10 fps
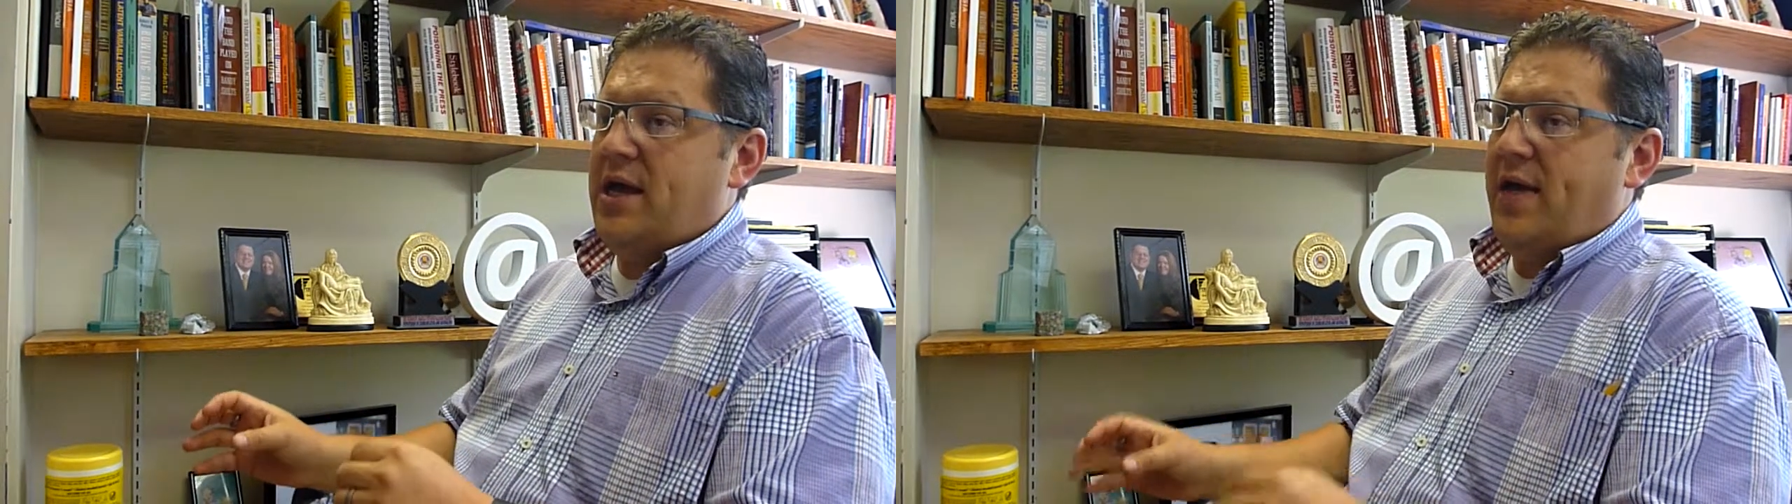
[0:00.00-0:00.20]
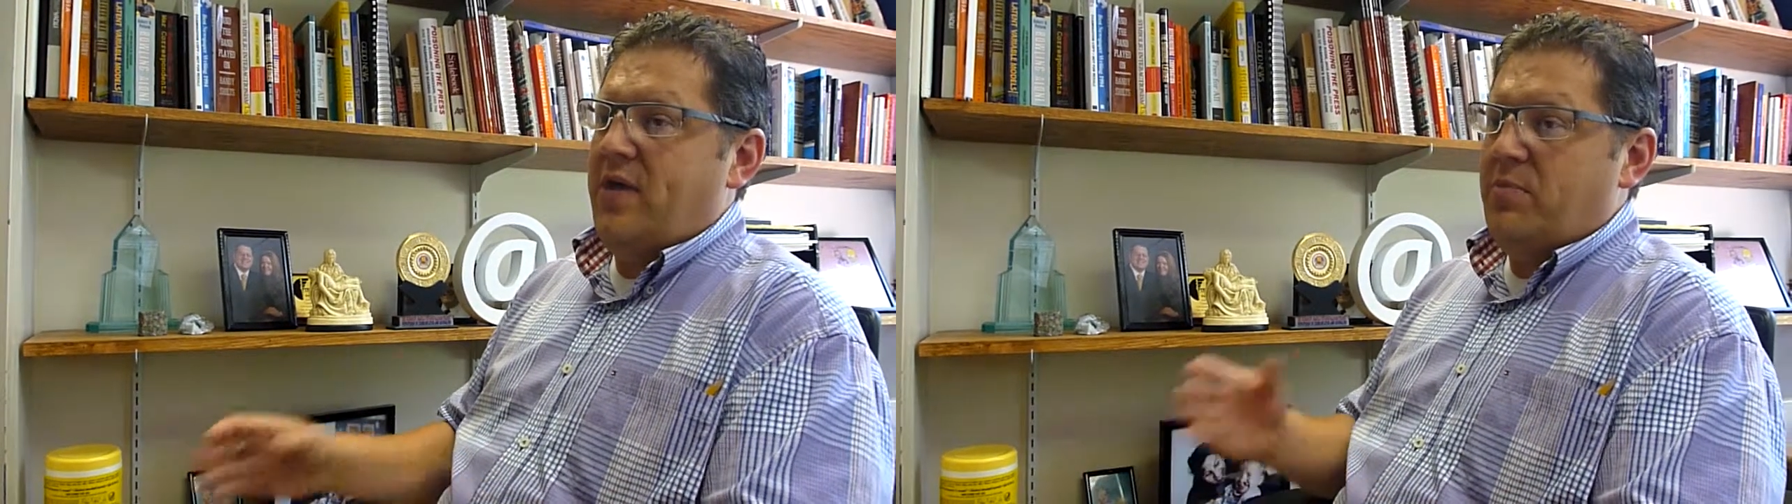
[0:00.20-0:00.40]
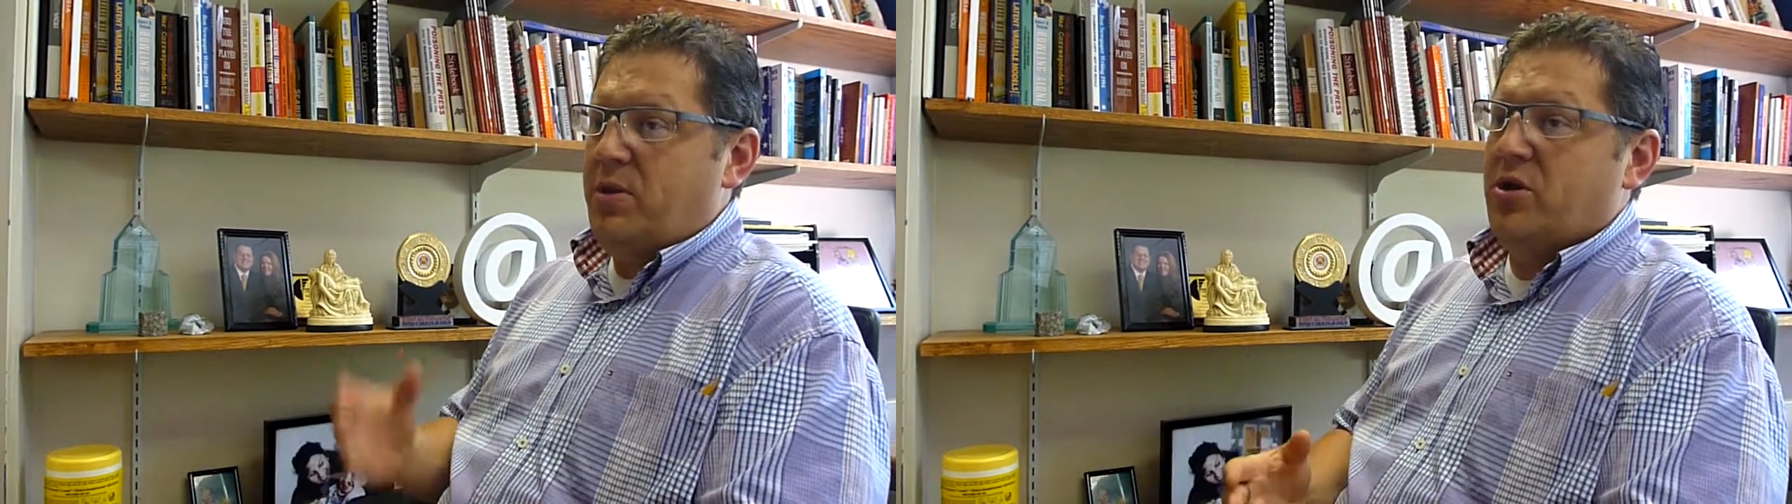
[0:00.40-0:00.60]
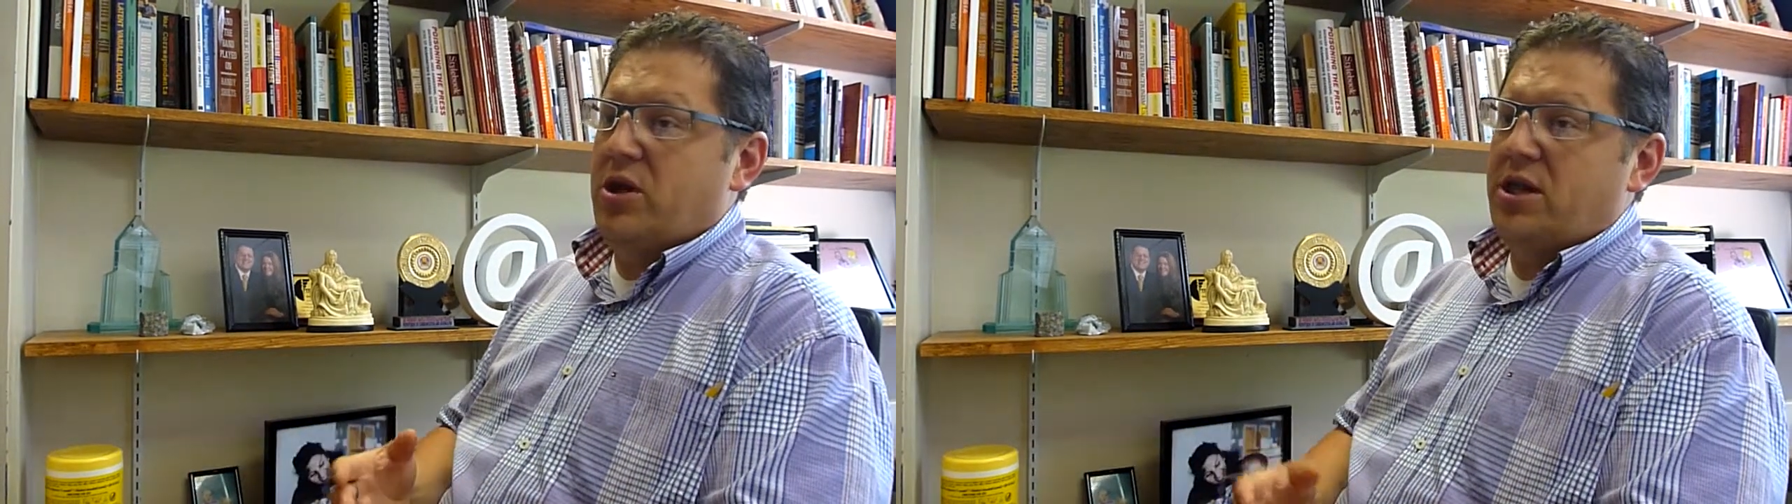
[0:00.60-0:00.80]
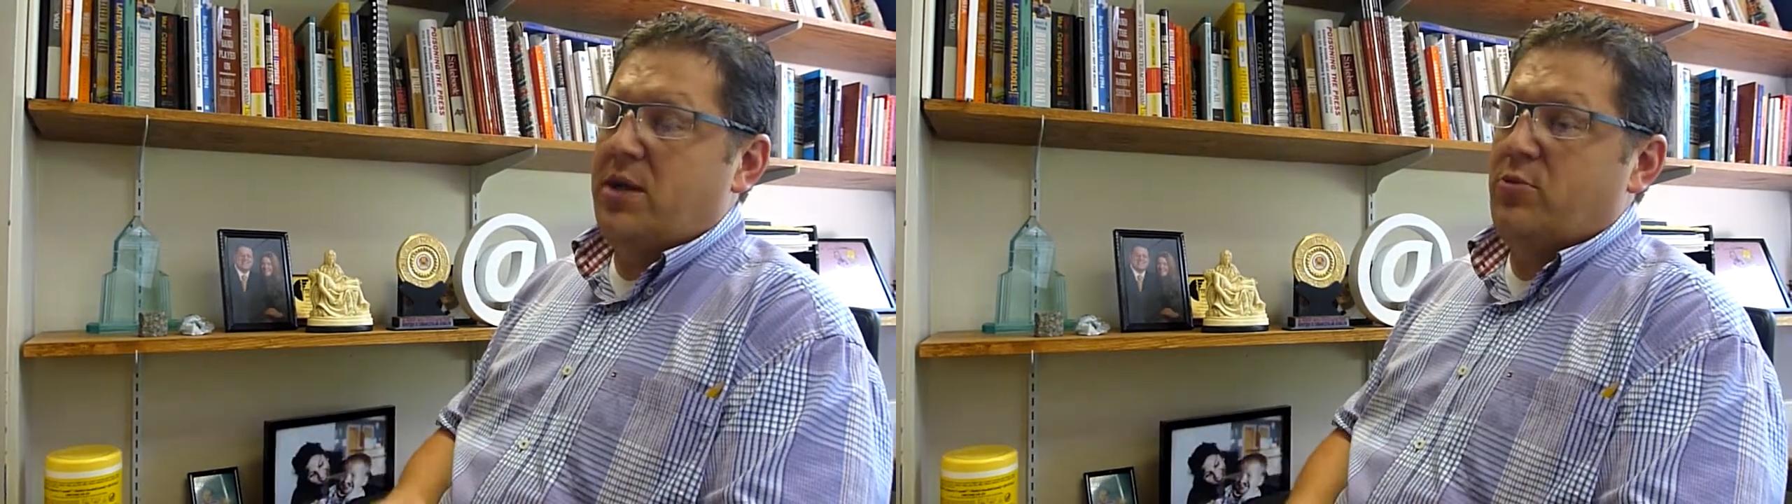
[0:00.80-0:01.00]
and then build
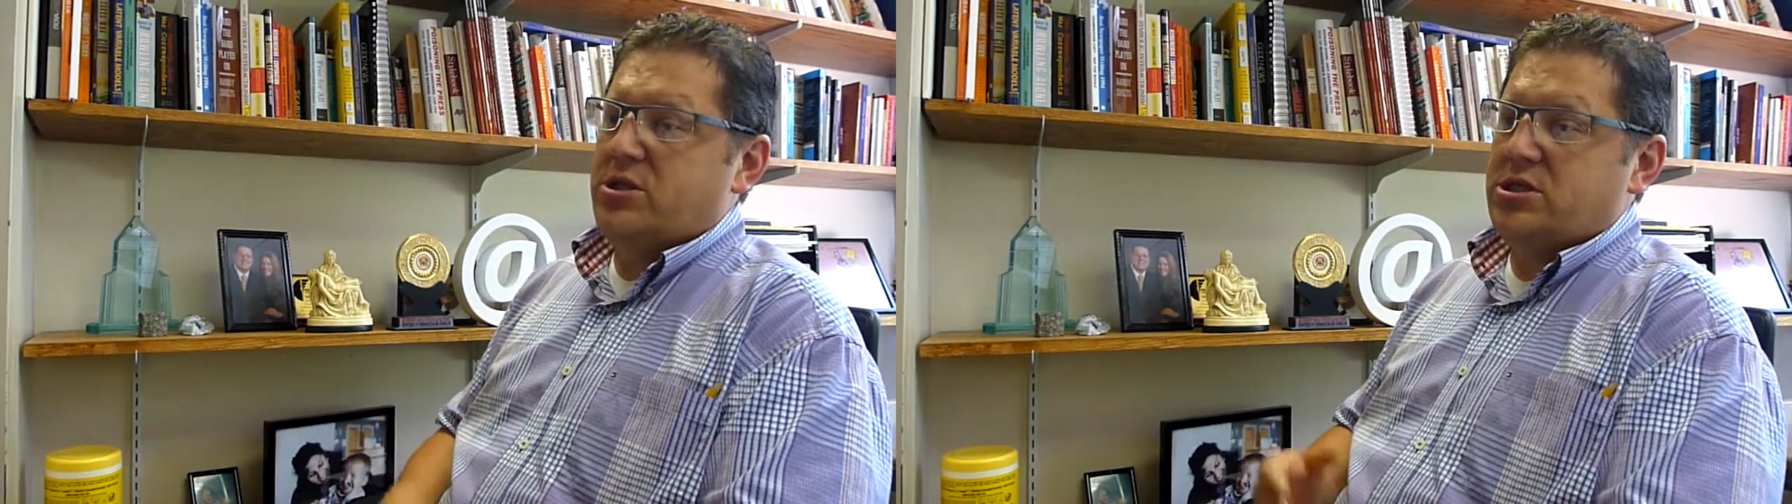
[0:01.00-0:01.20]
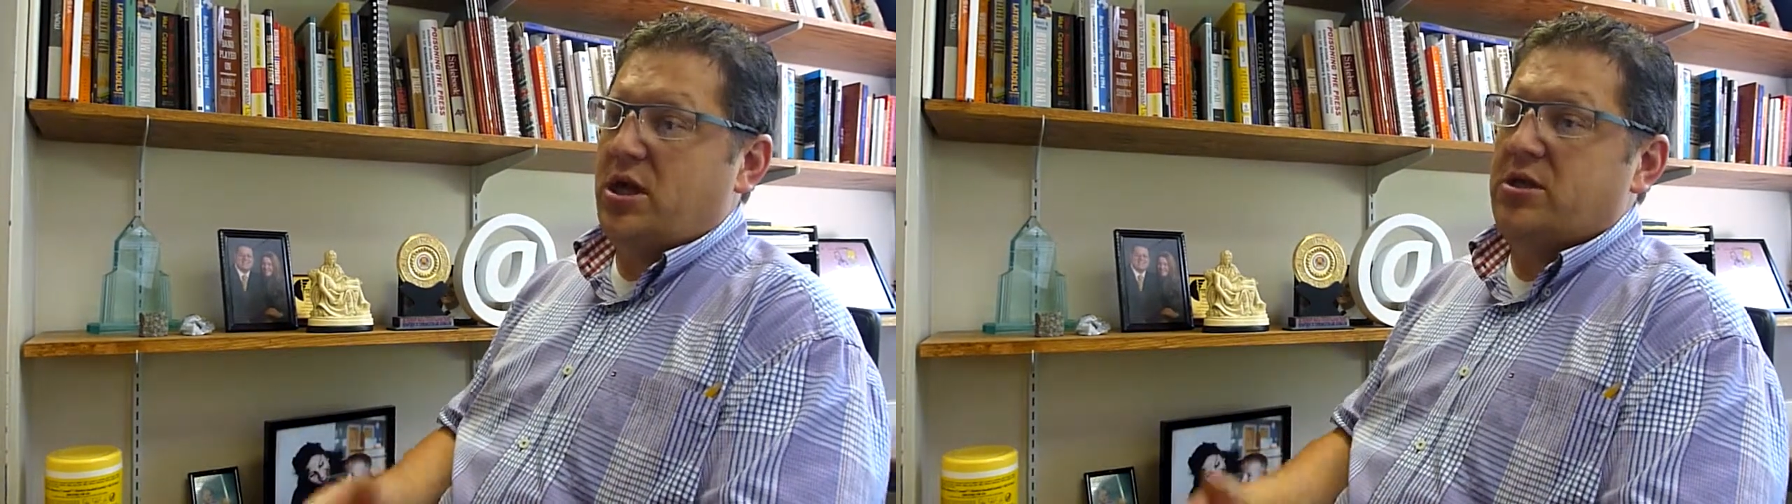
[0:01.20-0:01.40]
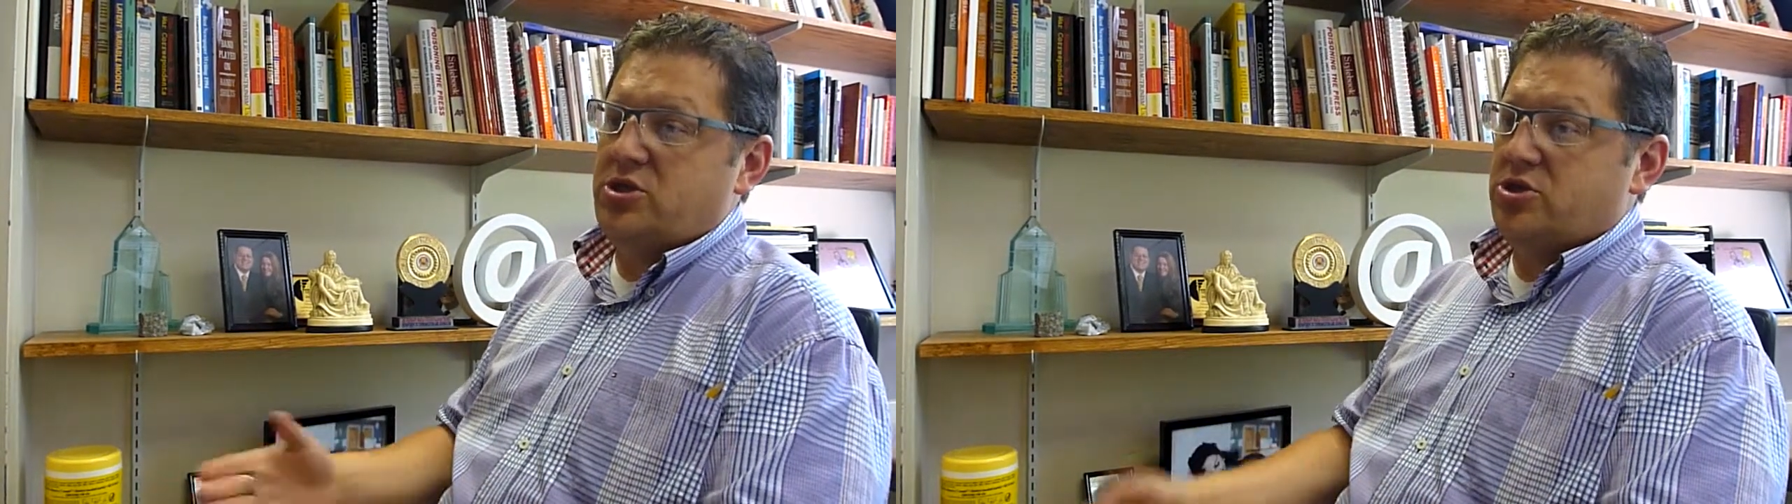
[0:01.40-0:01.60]
on them with solid